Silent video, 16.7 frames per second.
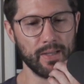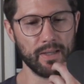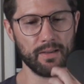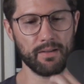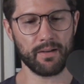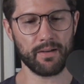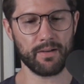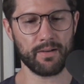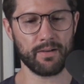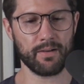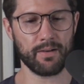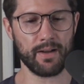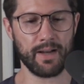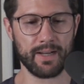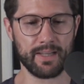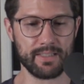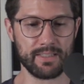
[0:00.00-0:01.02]
I
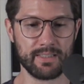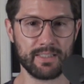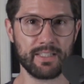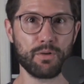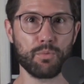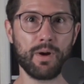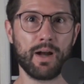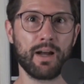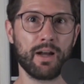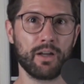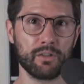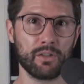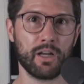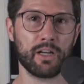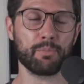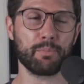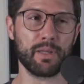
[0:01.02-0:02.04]
can see why a
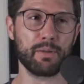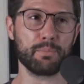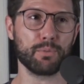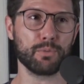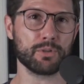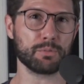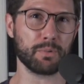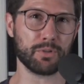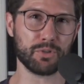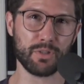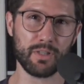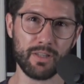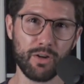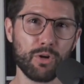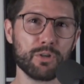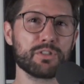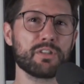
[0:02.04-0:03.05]
lot of people, especially the
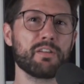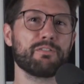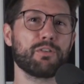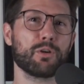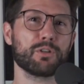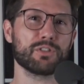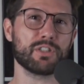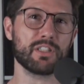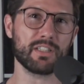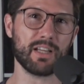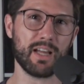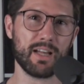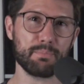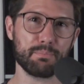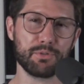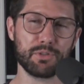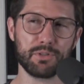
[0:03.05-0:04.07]
artsy fartsy
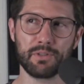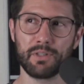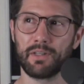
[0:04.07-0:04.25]
types,